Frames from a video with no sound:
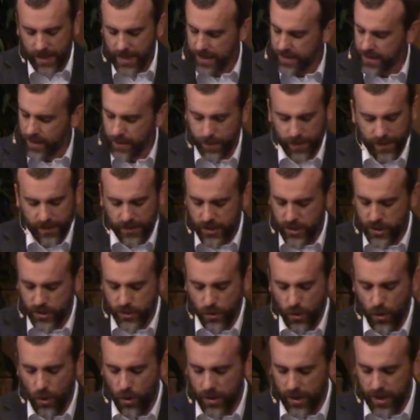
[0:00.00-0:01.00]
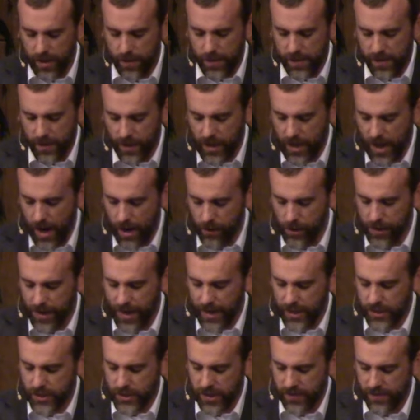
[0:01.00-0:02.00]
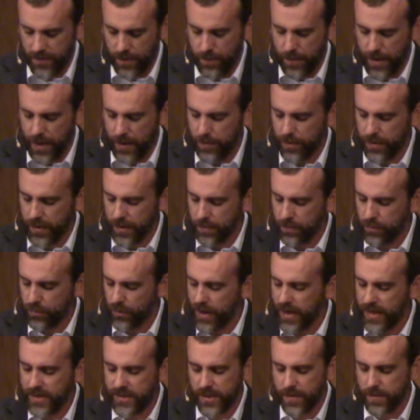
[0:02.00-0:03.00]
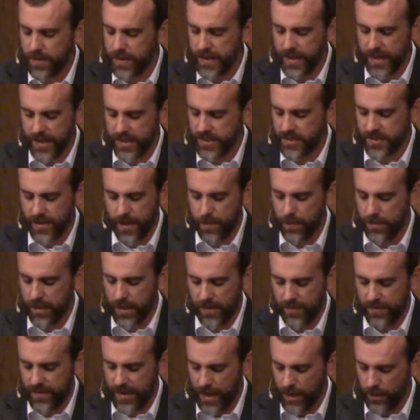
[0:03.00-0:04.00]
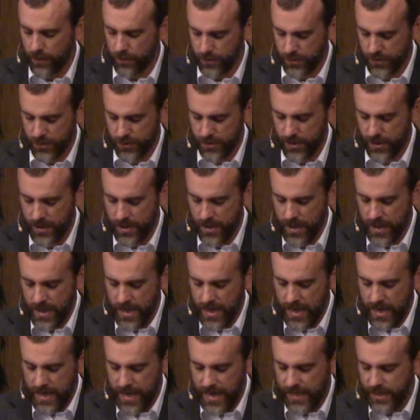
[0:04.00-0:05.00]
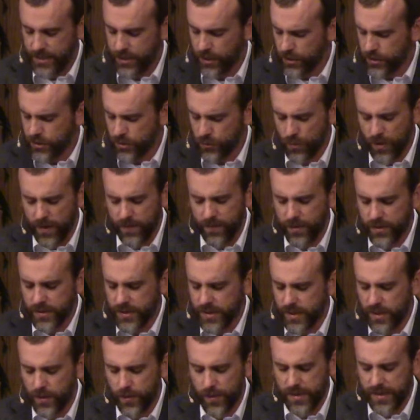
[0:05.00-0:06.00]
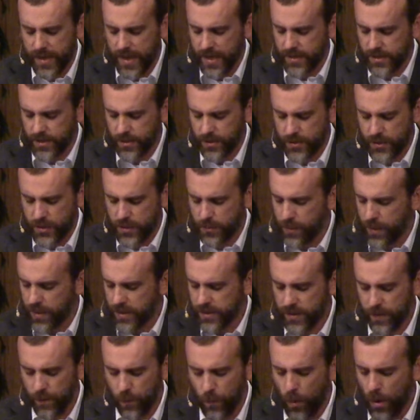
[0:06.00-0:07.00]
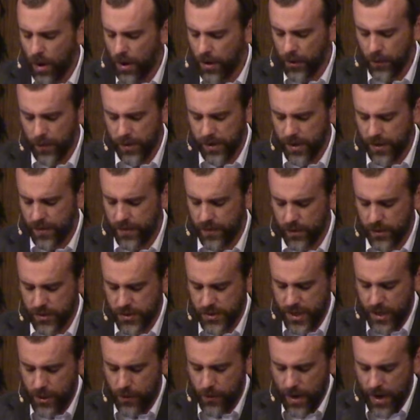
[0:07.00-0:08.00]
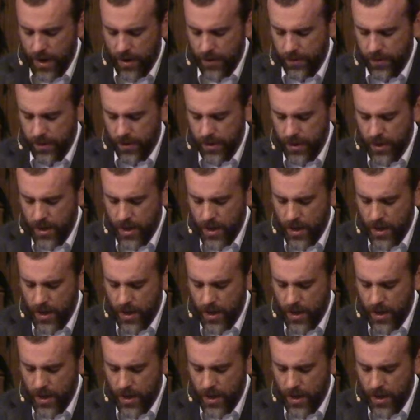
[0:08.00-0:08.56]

Let them extol Him in the congregation of the people and praise Him in the assembly of the elders. He turns rivers into a desert, springs of water into thirsty ground,